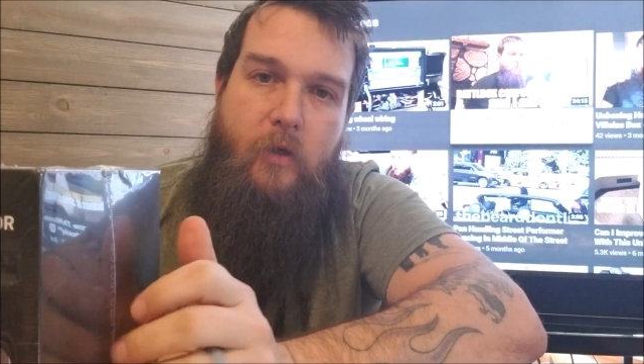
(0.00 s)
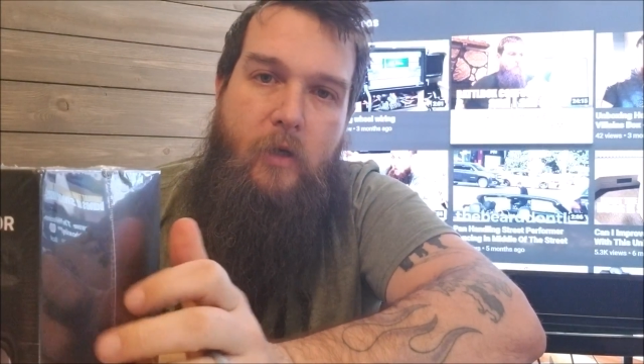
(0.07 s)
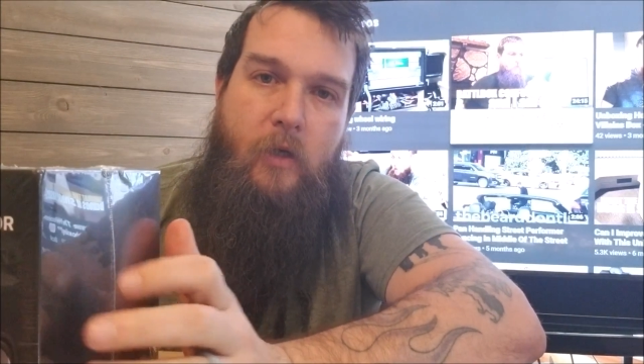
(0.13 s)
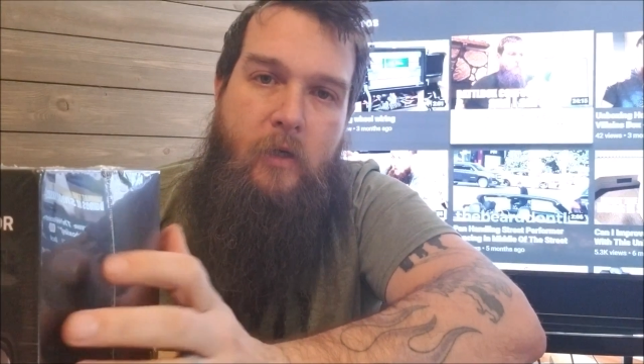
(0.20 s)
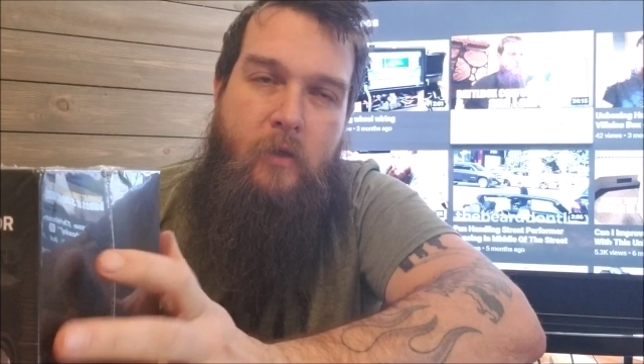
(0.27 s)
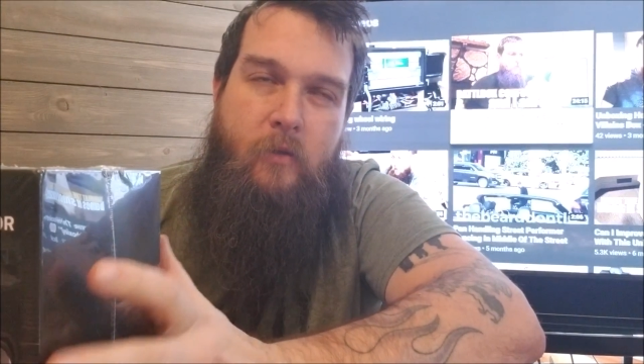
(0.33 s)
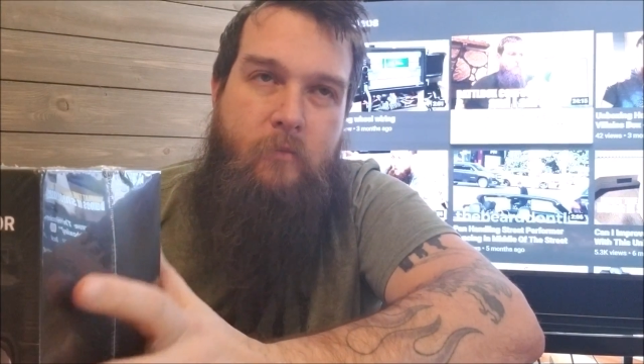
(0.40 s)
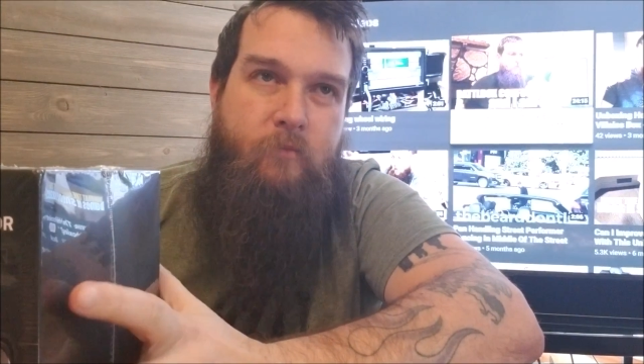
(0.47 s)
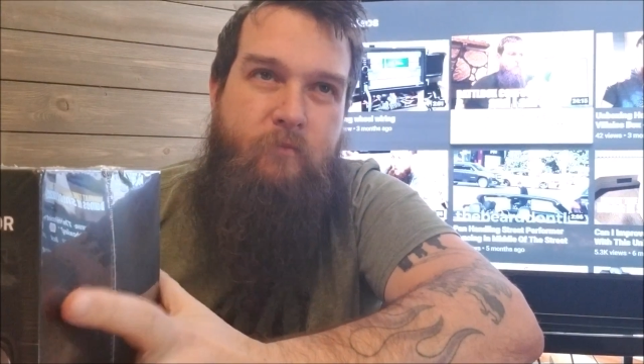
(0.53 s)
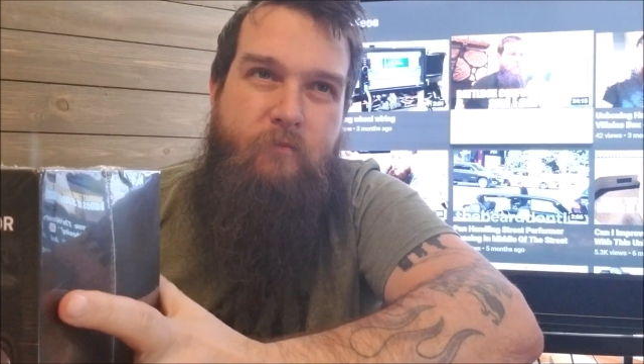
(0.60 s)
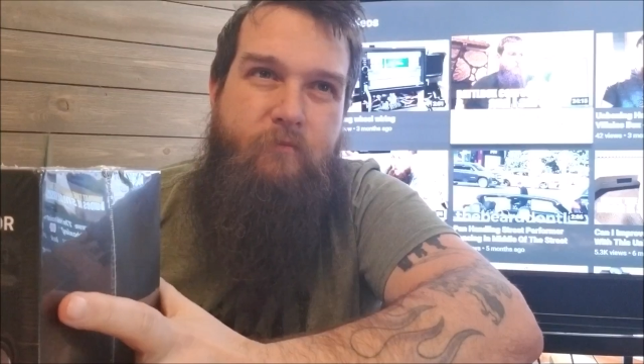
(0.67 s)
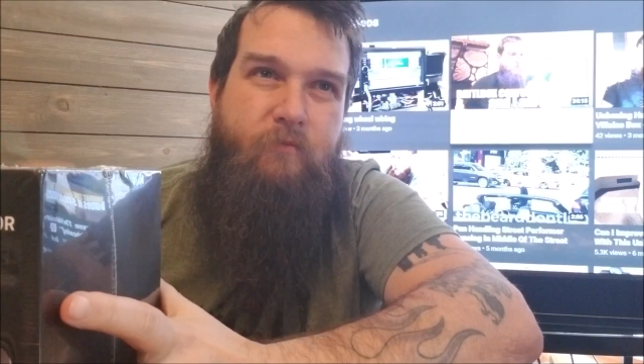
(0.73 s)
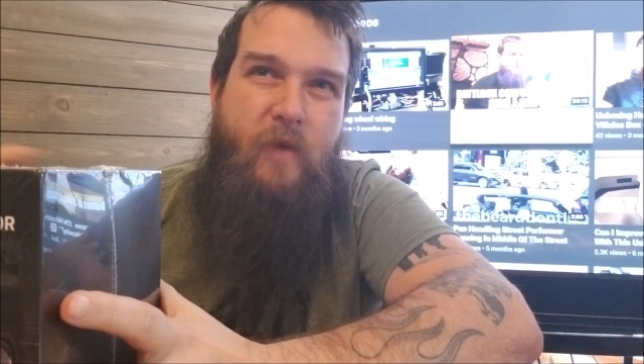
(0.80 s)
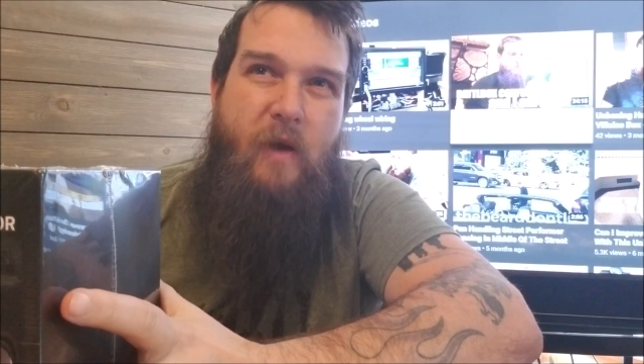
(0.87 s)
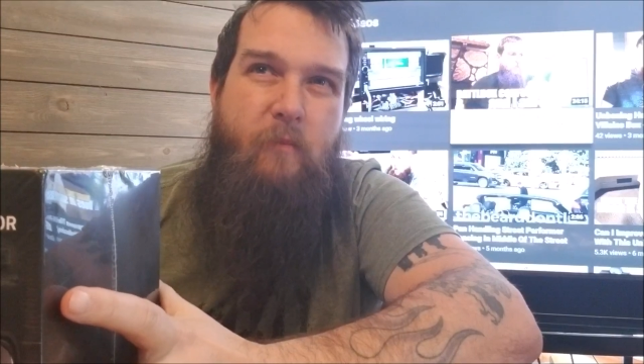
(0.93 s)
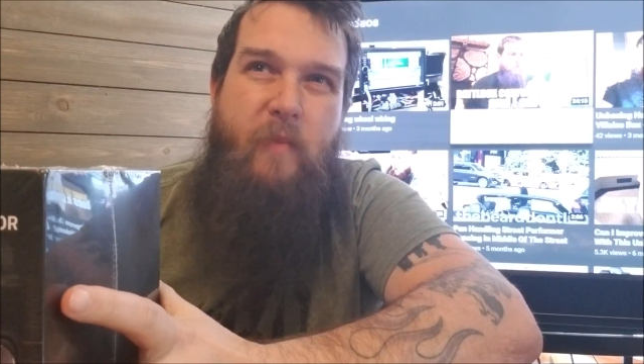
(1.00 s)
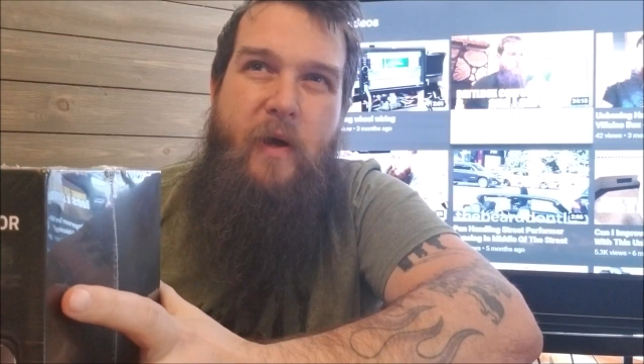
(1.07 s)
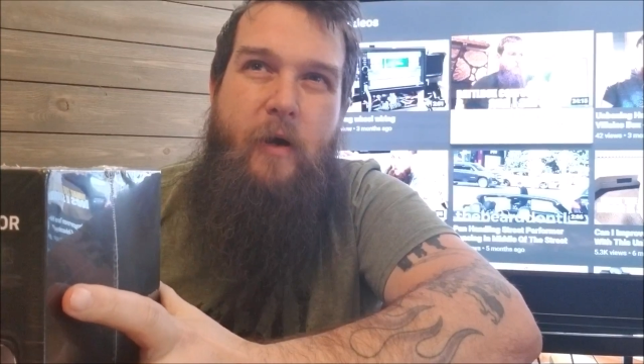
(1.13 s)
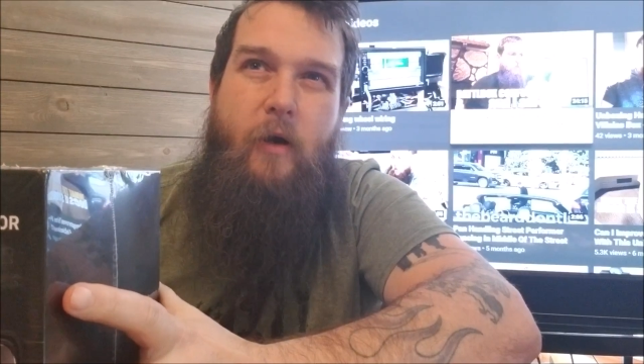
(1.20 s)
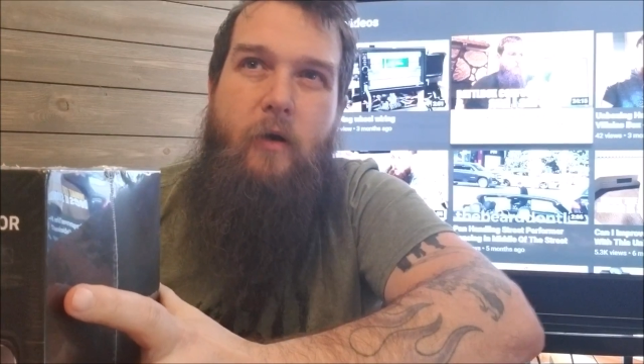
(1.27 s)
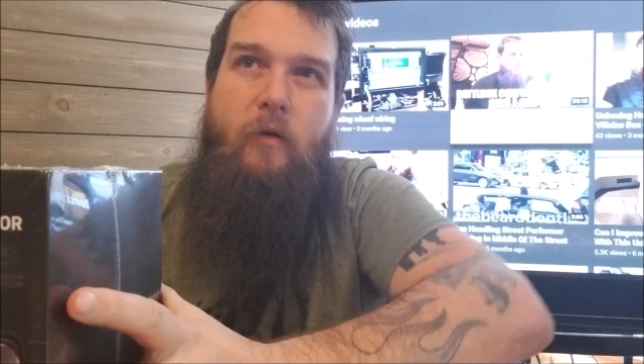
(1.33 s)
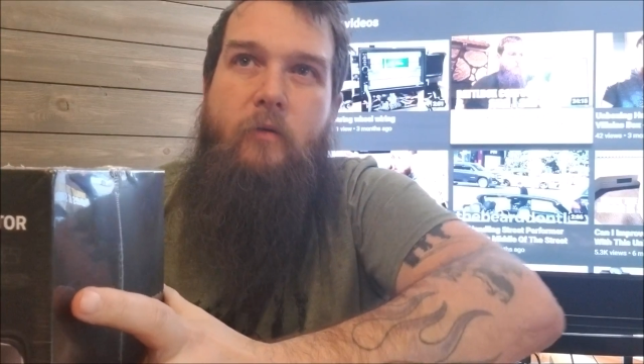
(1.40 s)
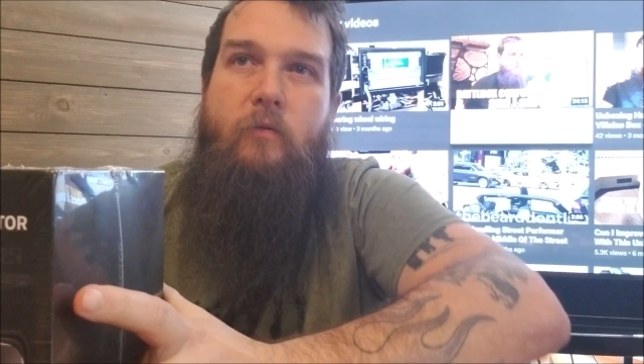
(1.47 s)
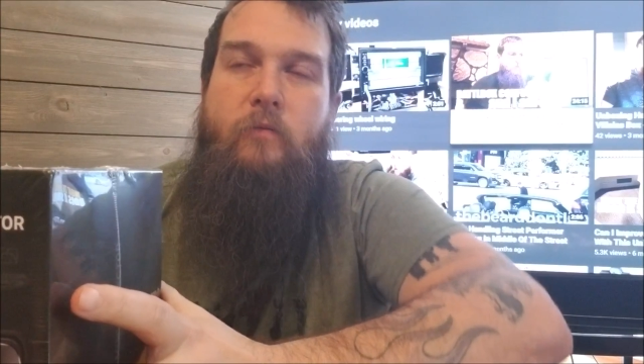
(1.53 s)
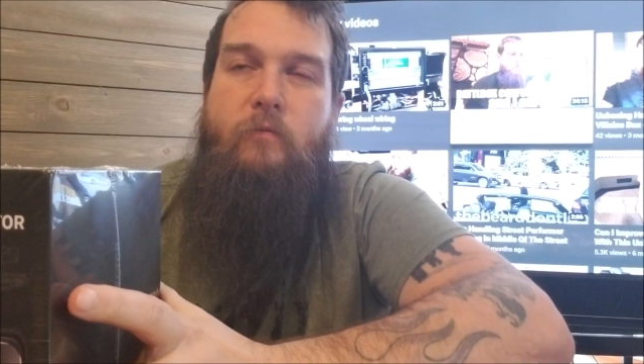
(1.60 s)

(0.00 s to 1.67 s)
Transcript: have better